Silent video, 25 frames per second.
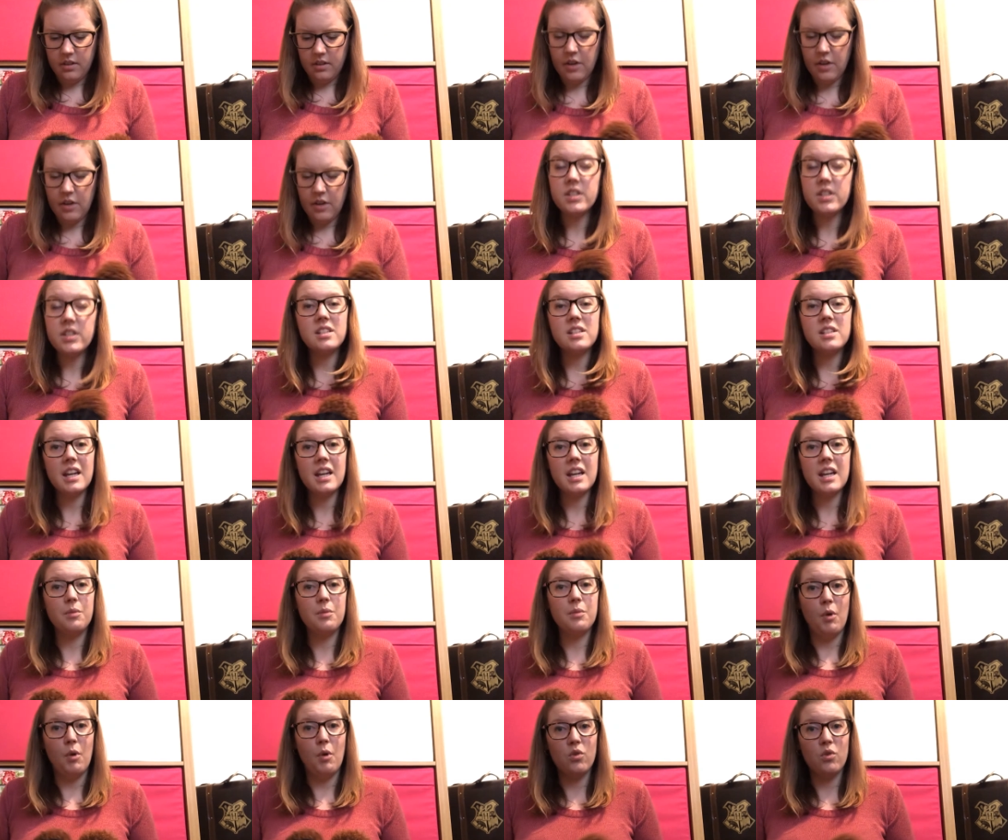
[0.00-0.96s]
There is a
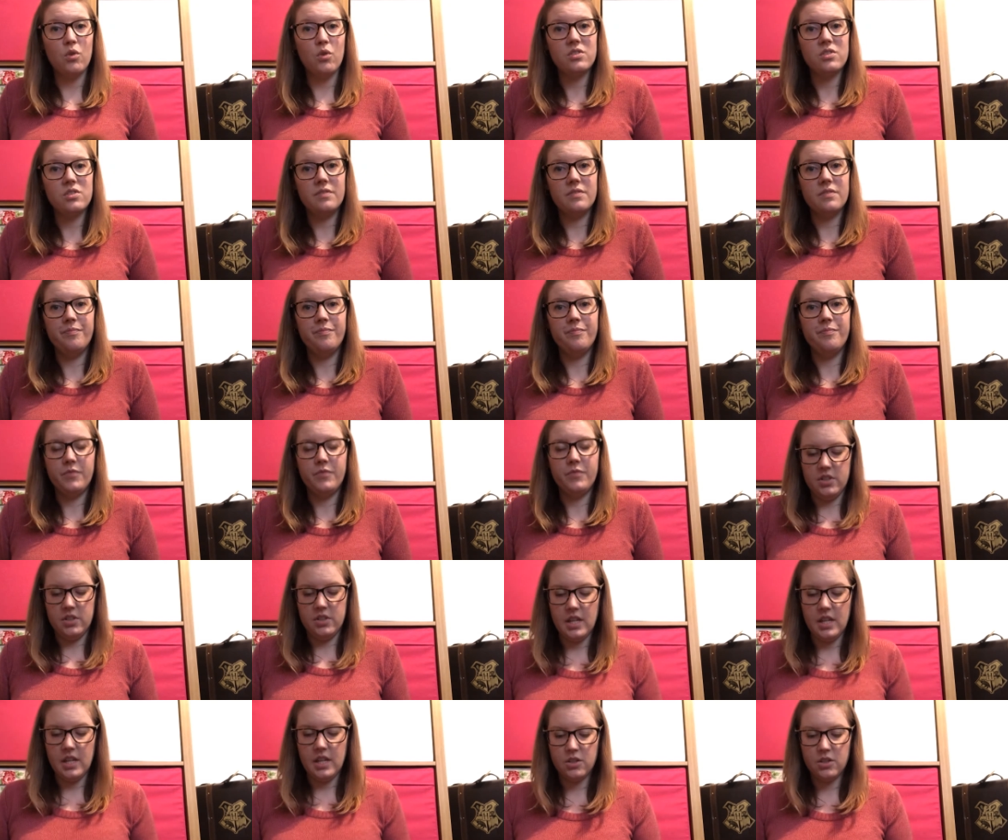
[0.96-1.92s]
tick box
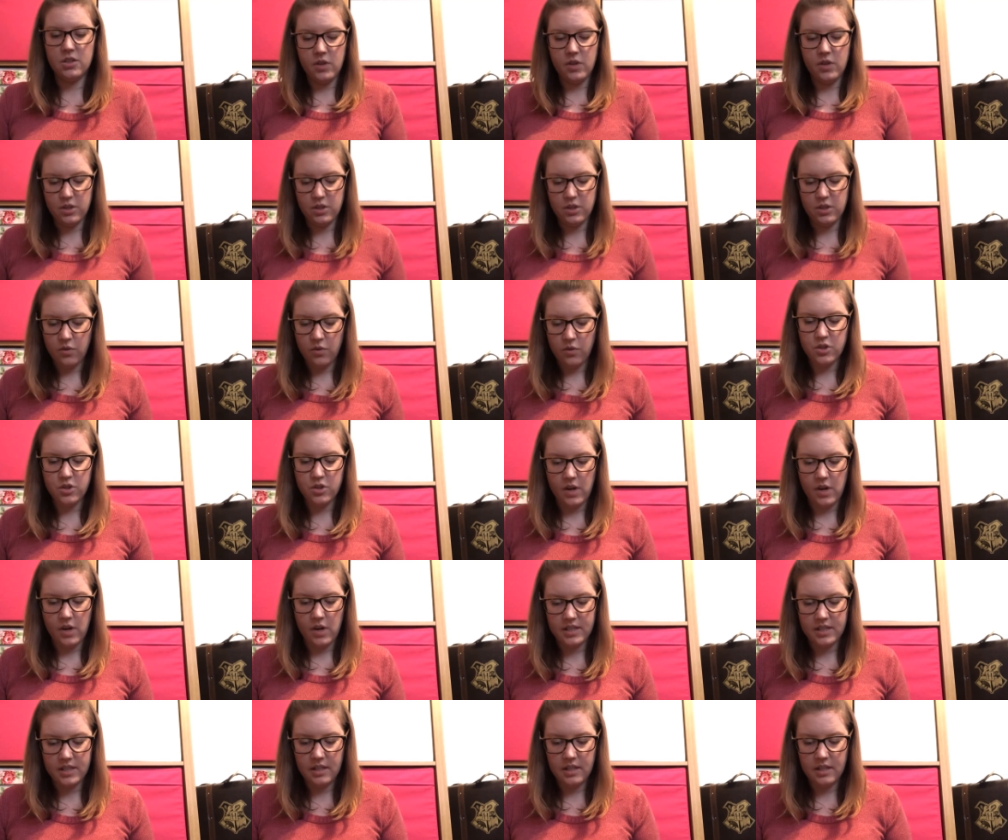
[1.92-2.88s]
that says dress or
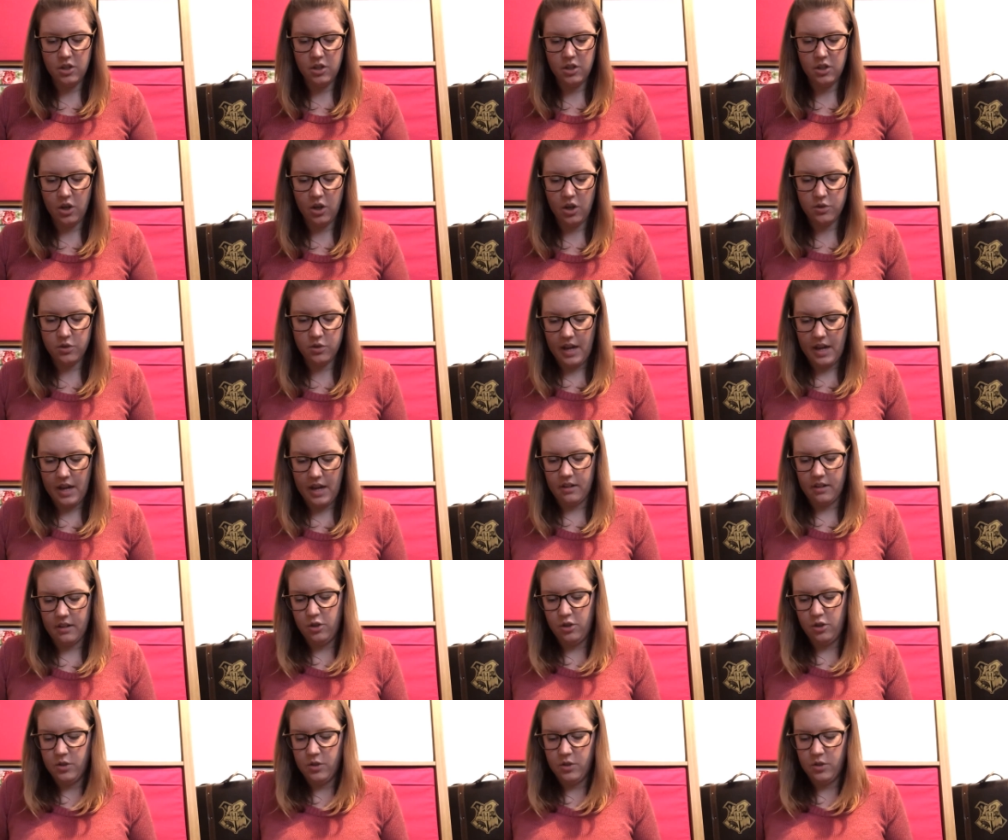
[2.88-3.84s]
undress, and then you go down
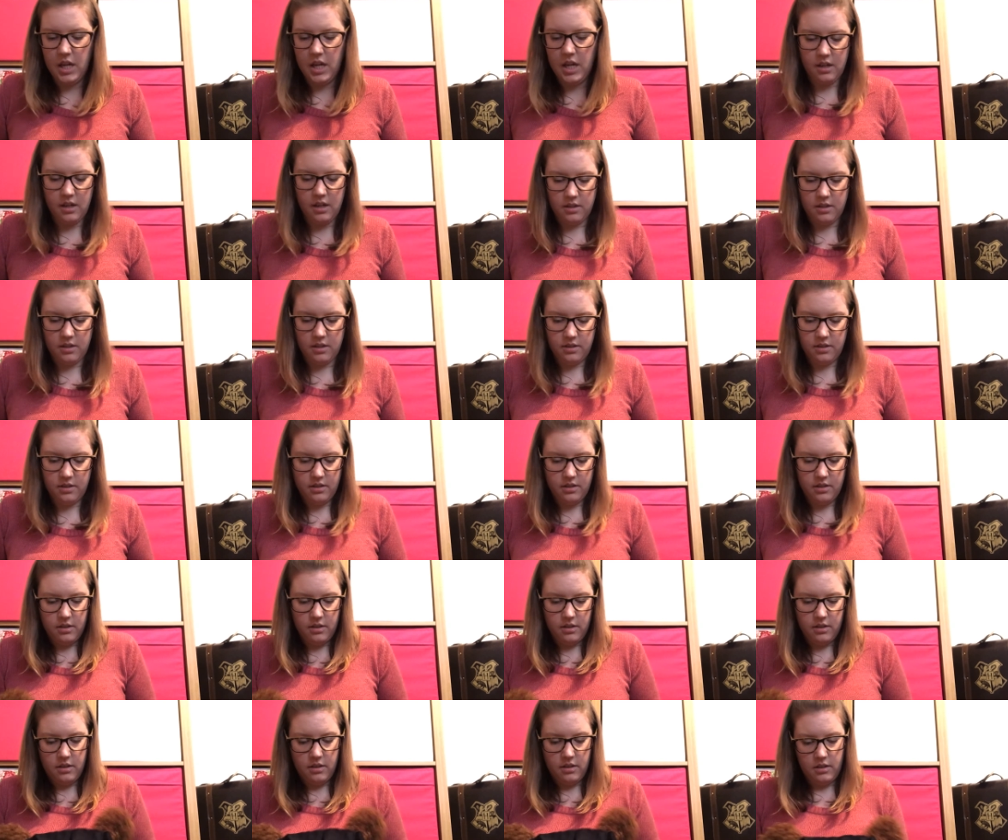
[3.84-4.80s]
and you tick
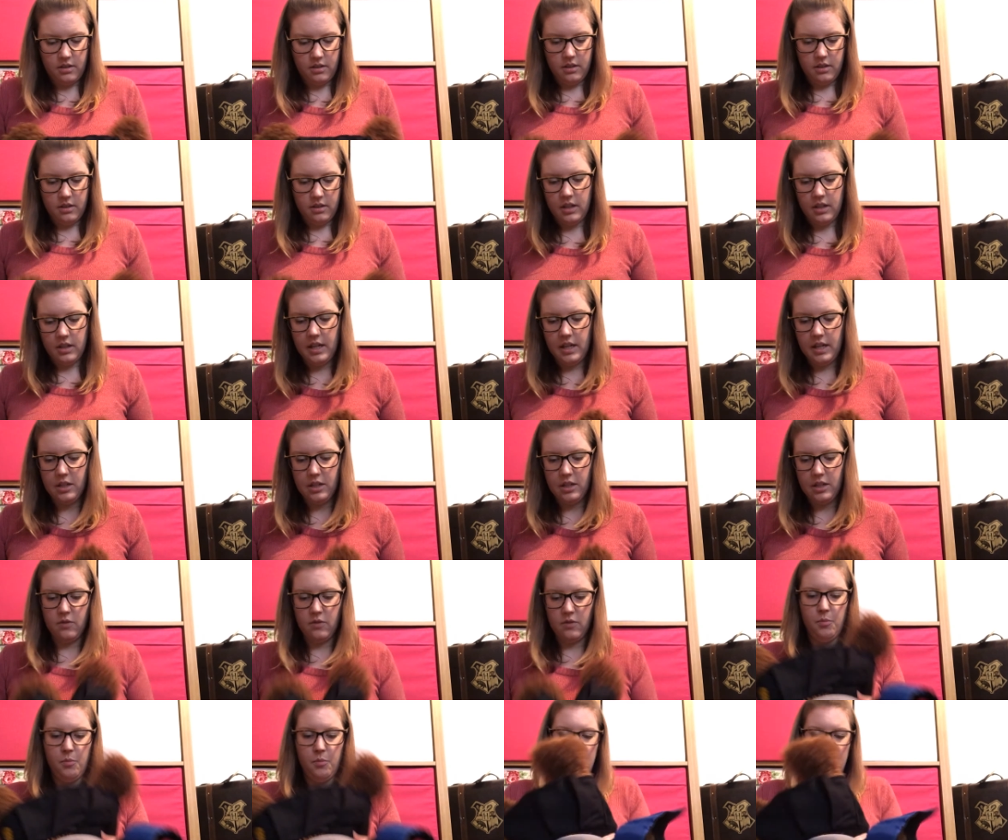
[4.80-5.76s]

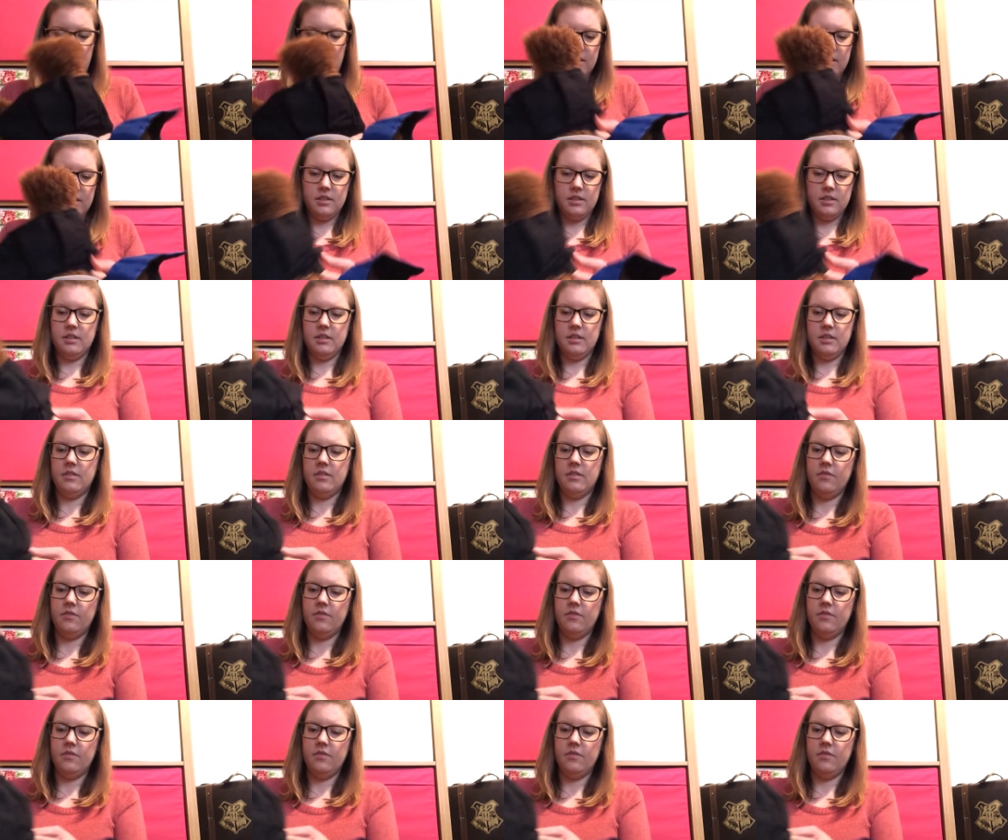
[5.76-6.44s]
each of the bits.